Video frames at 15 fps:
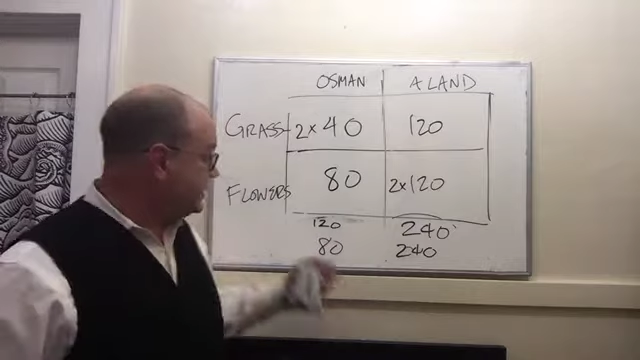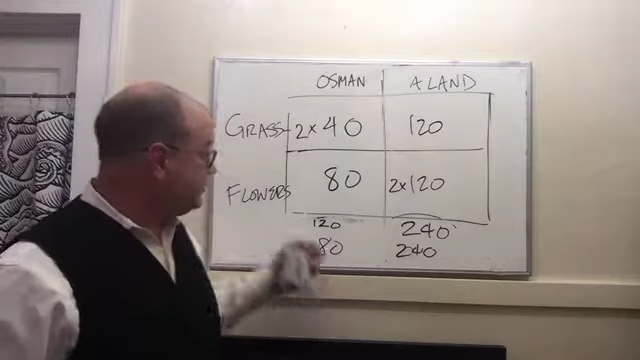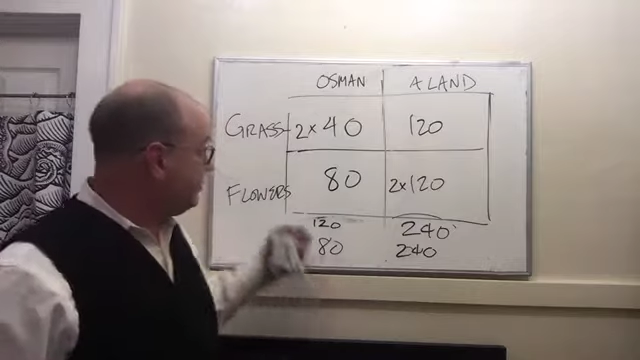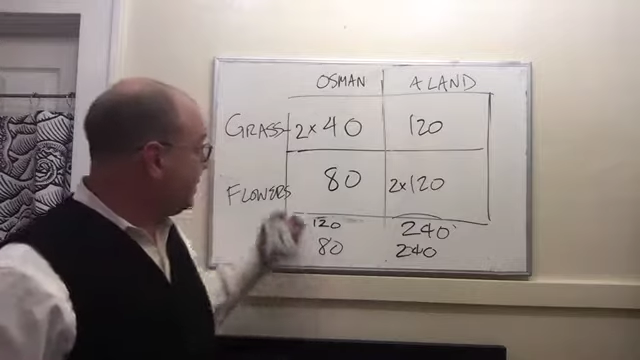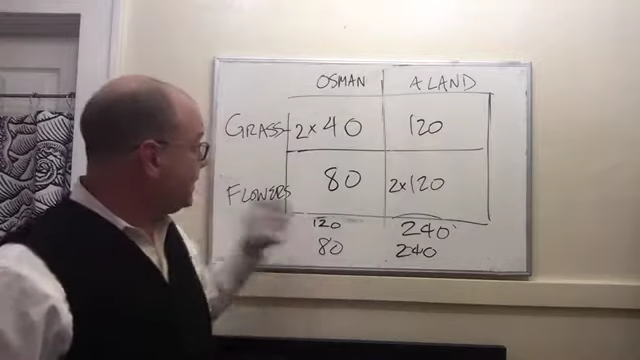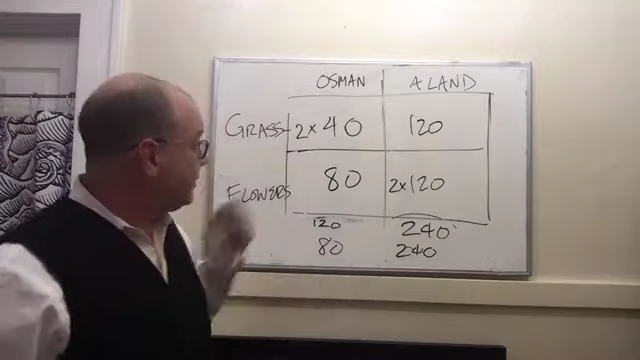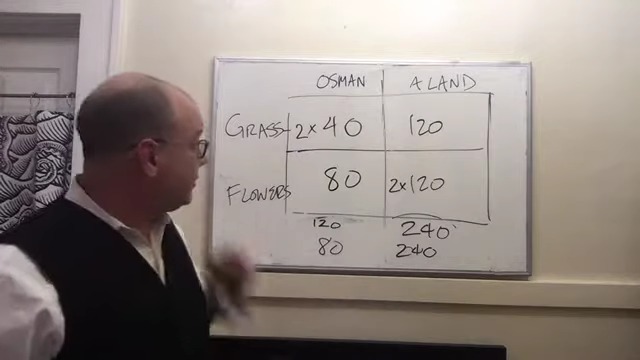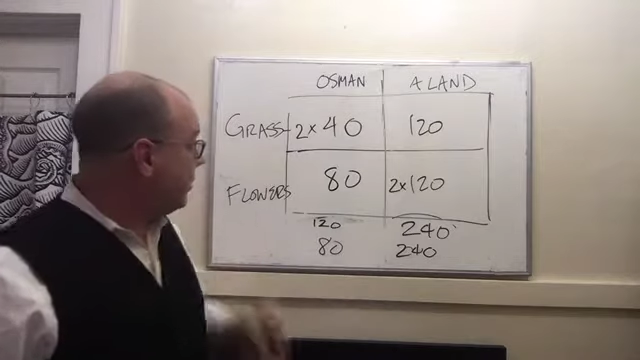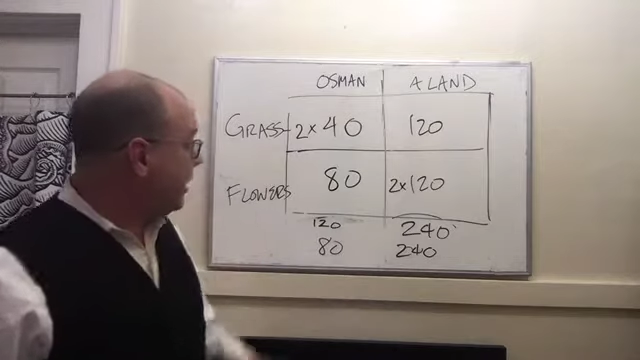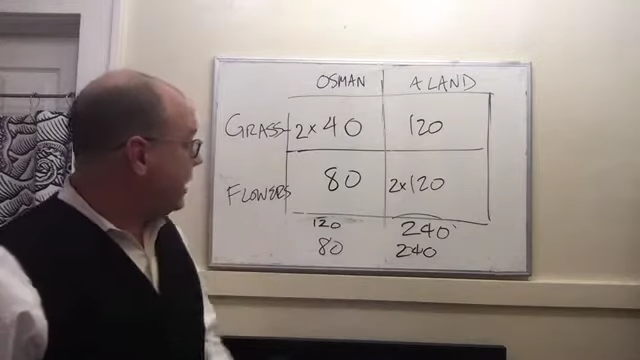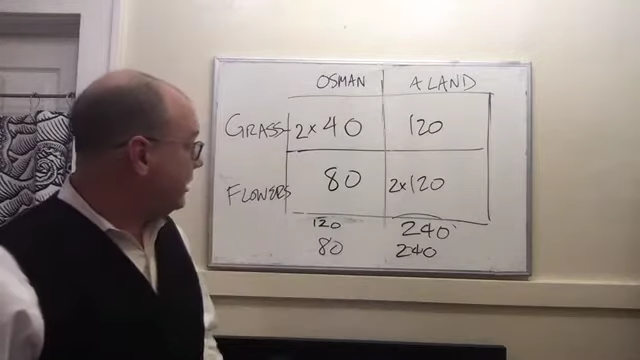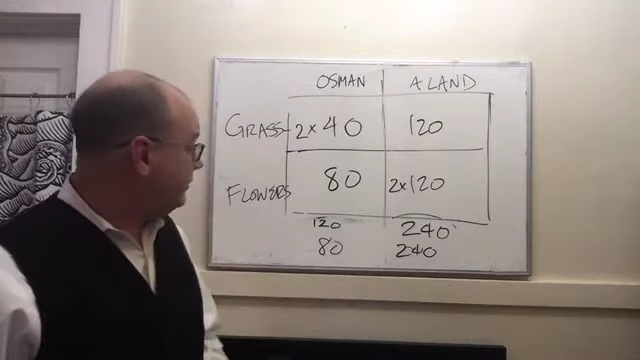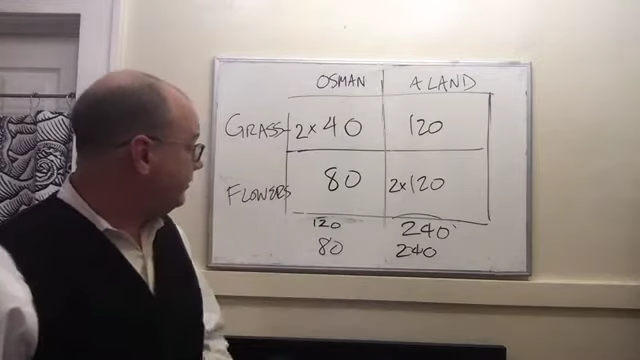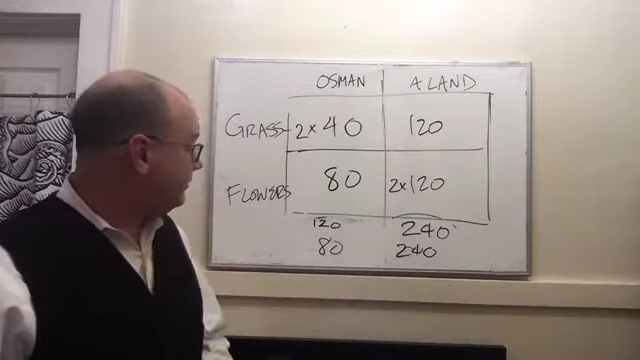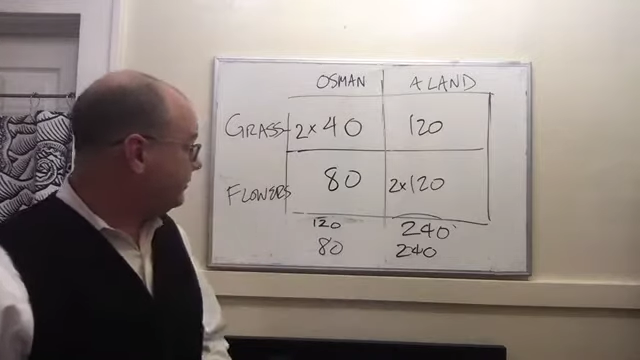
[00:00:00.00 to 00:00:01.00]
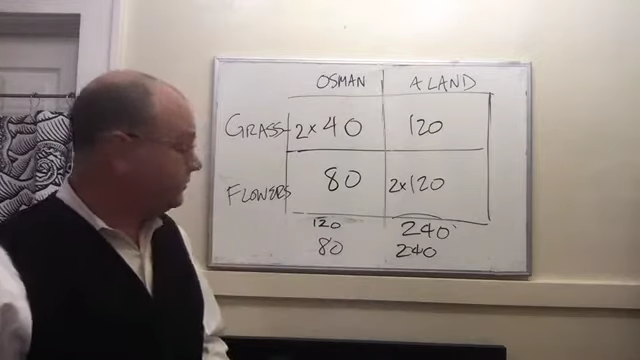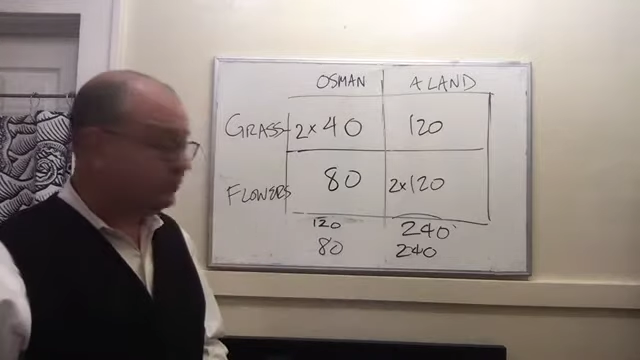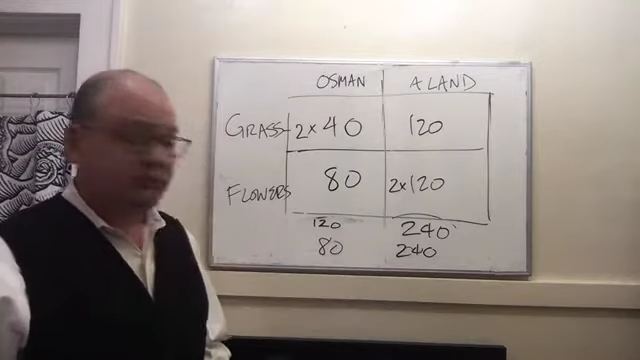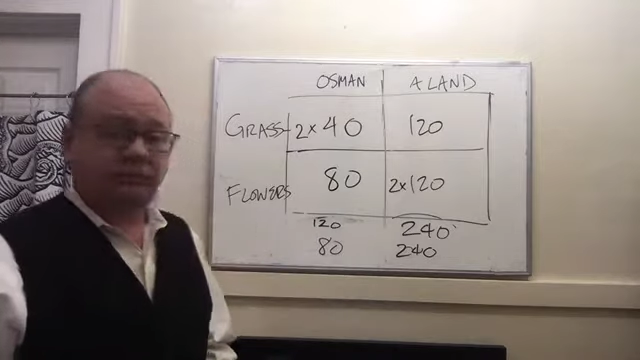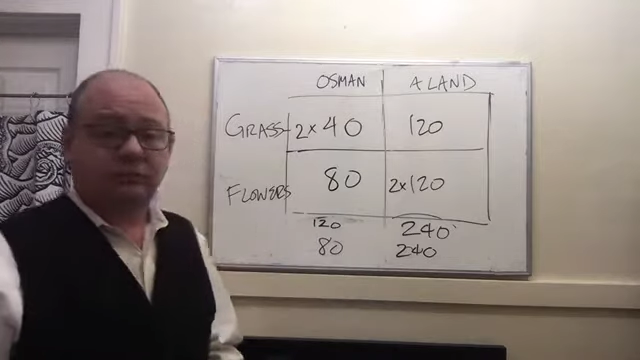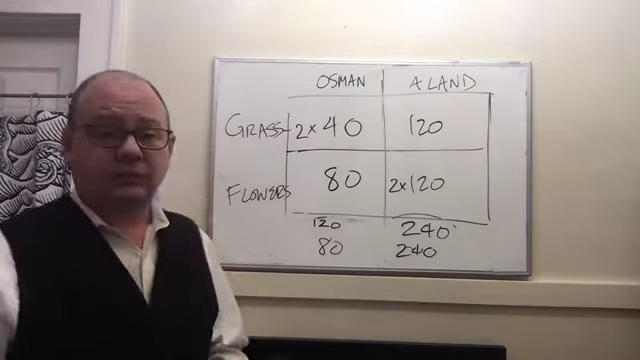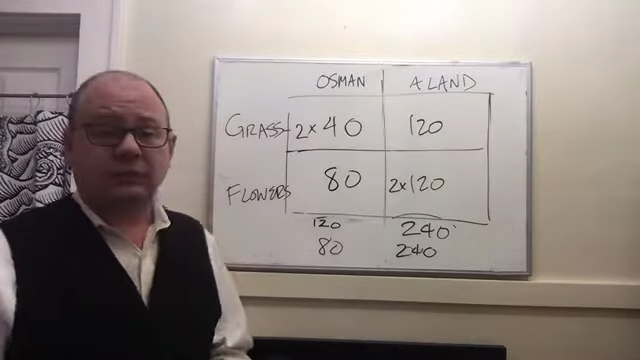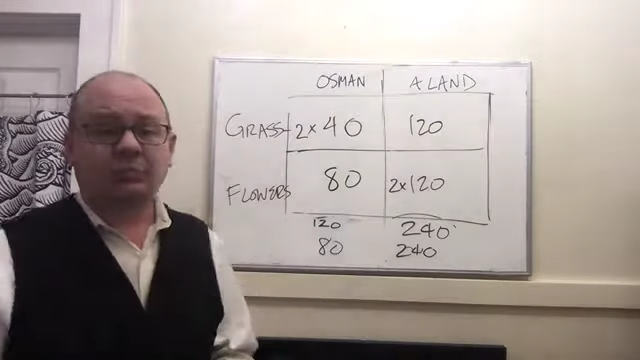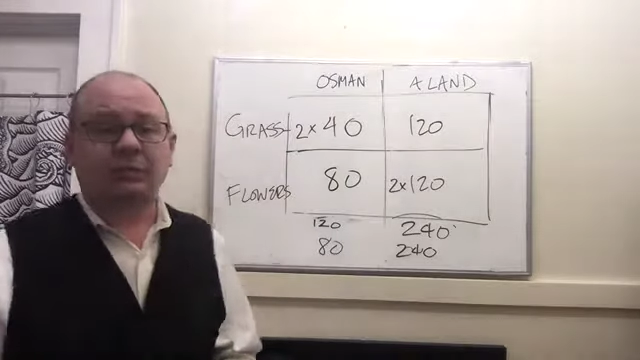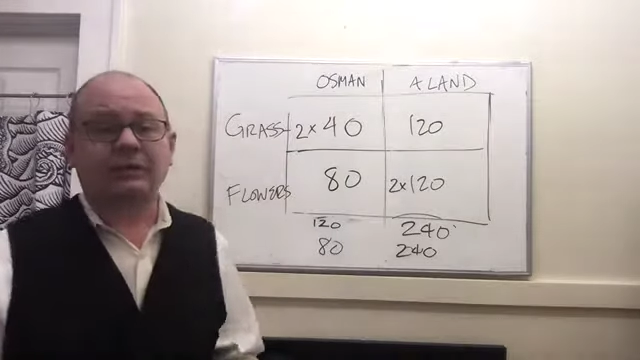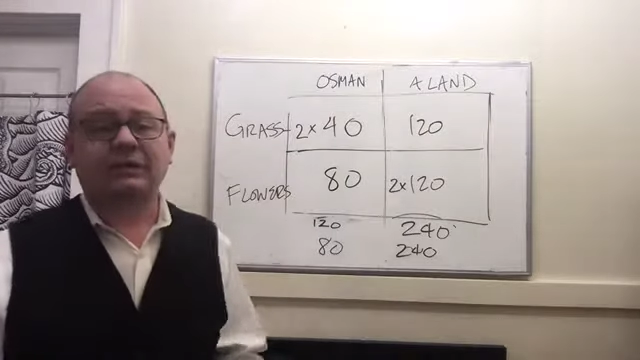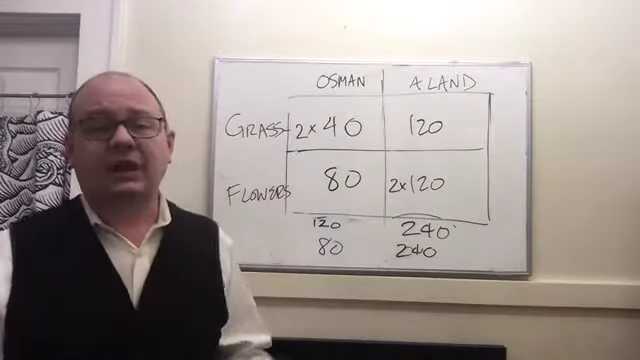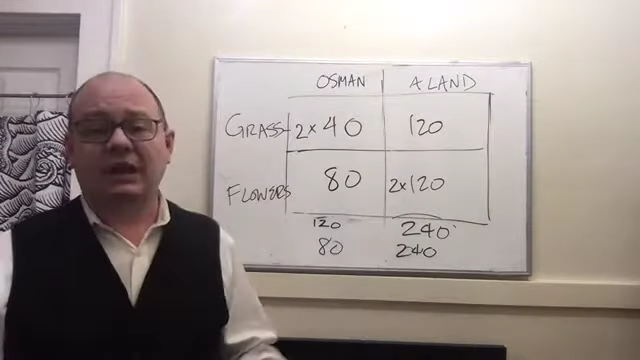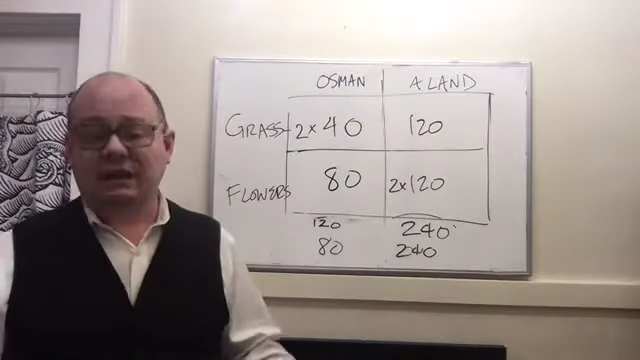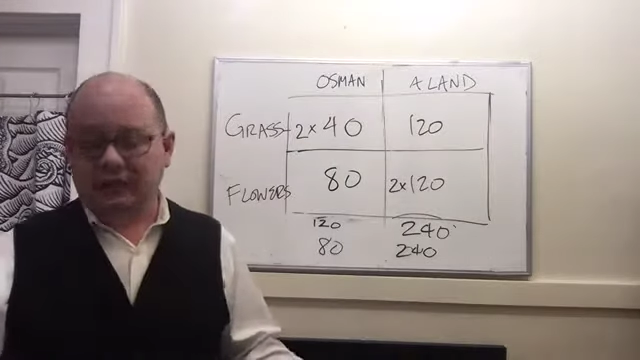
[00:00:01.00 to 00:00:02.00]
better off, but
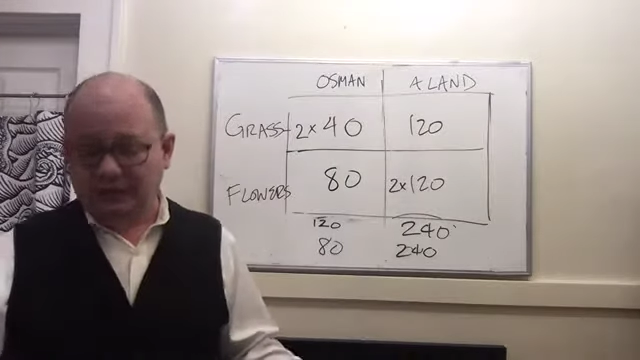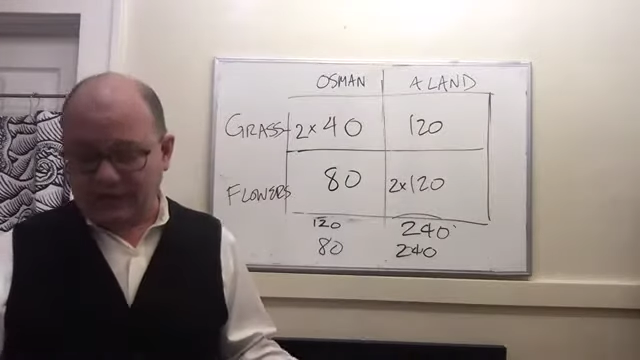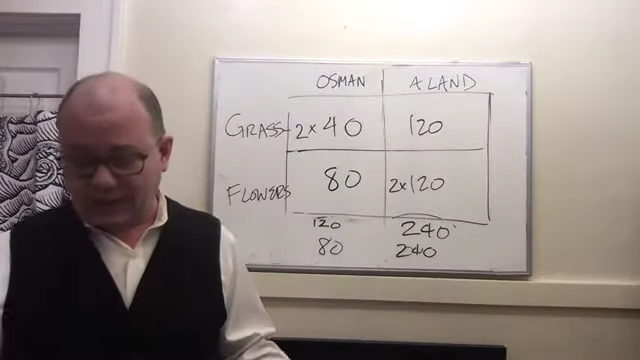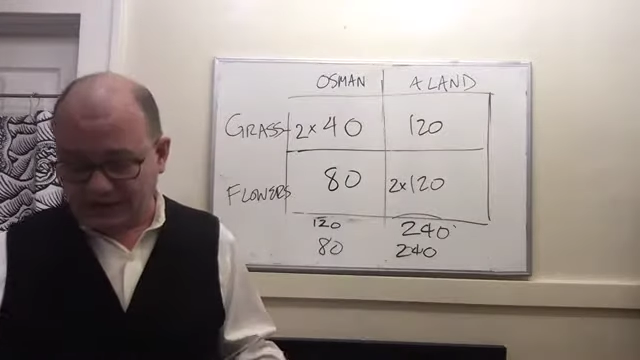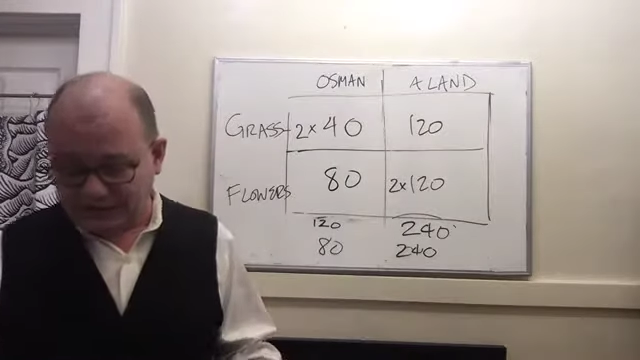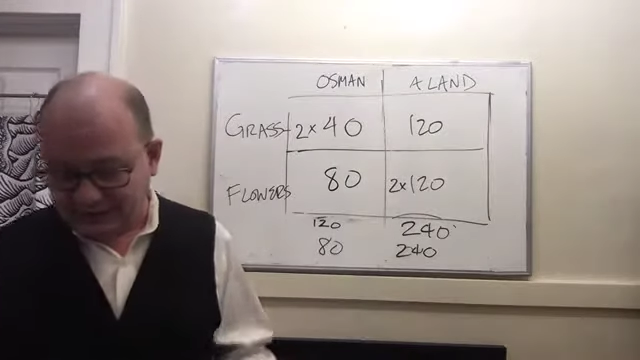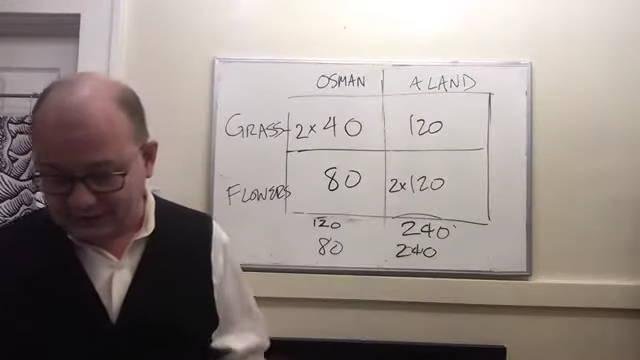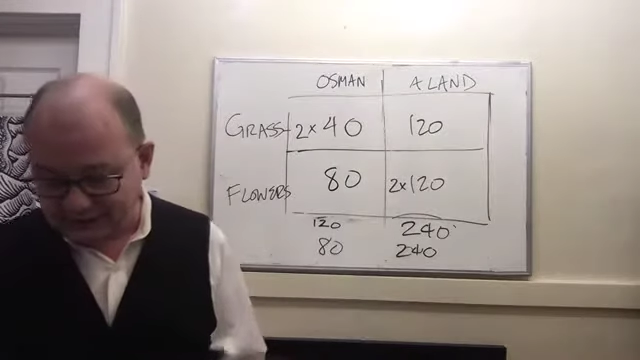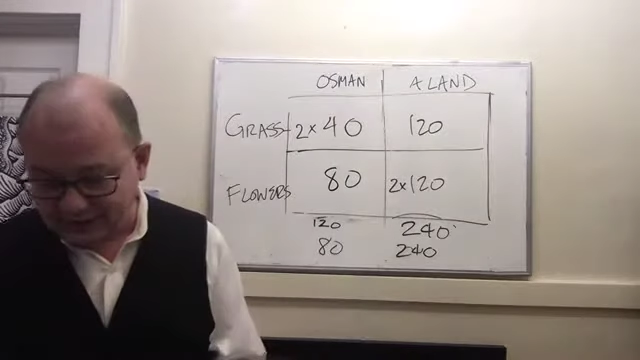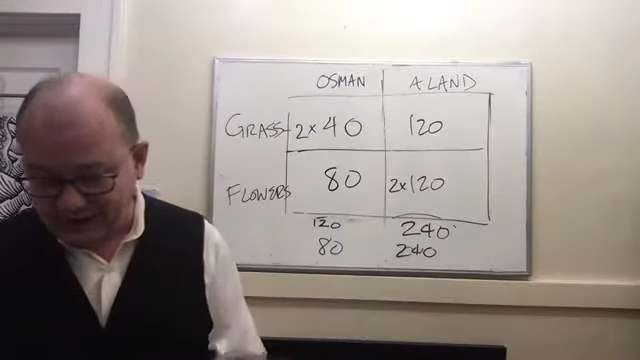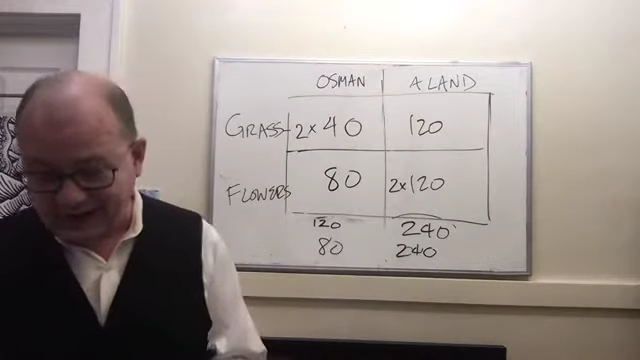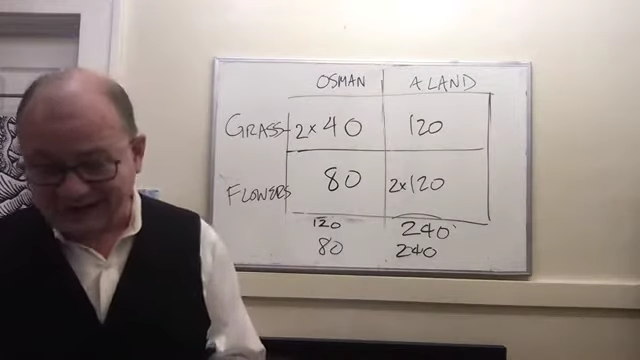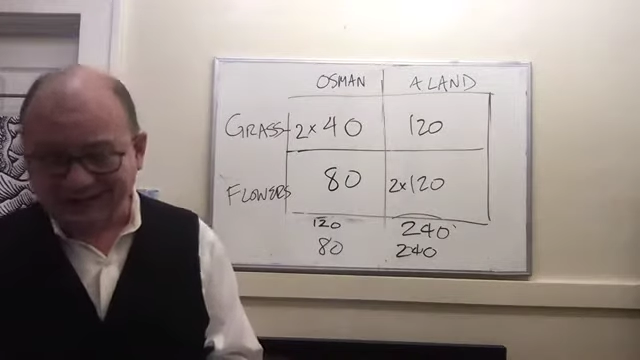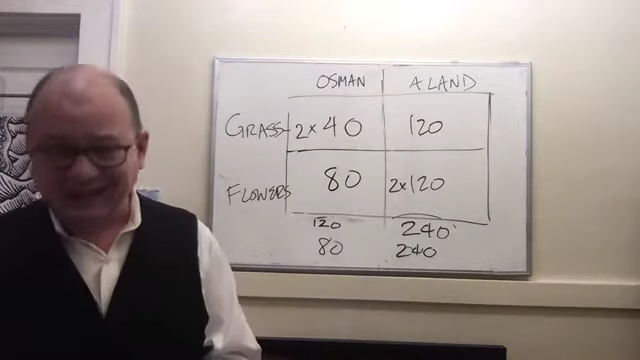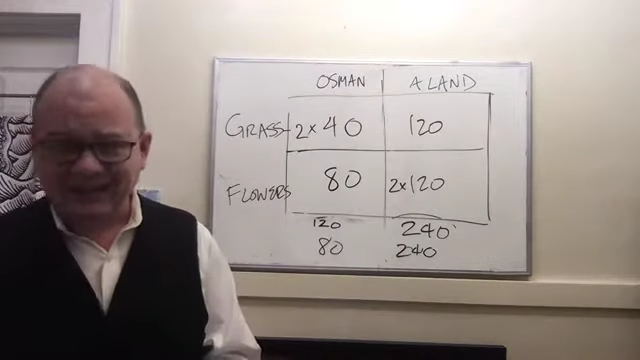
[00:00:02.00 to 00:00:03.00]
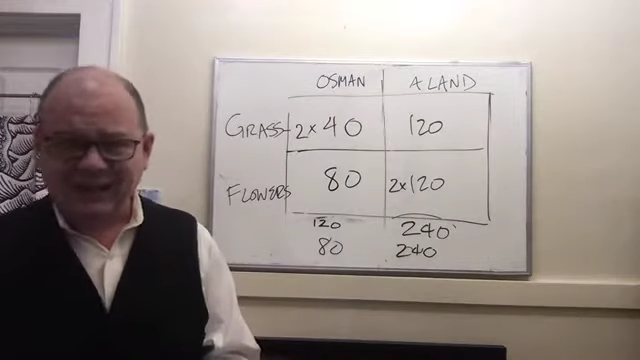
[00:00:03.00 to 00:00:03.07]
Kakalan is not.